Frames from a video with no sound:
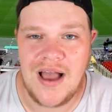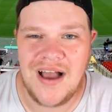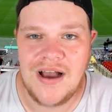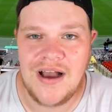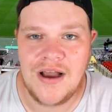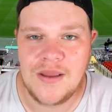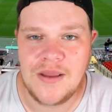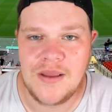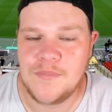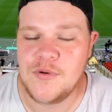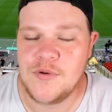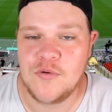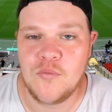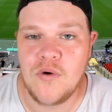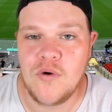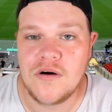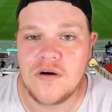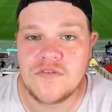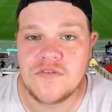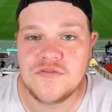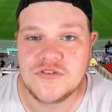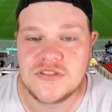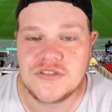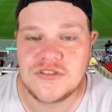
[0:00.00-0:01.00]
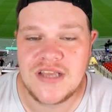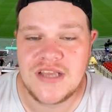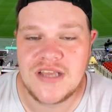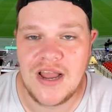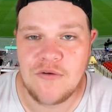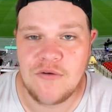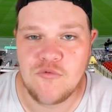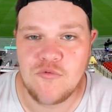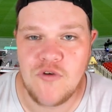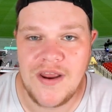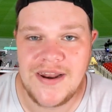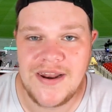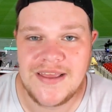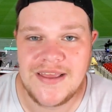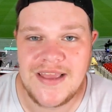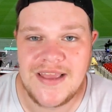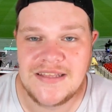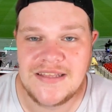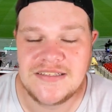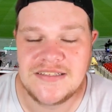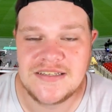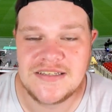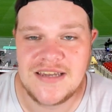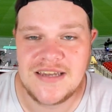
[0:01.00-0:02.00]
I put Watford to get
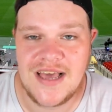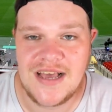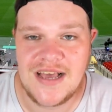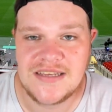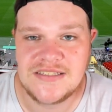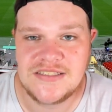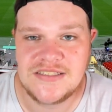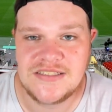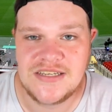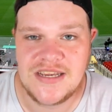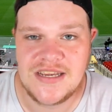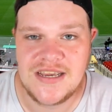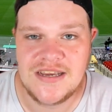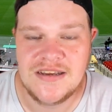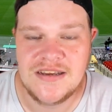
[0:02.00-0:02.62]
relegated last year.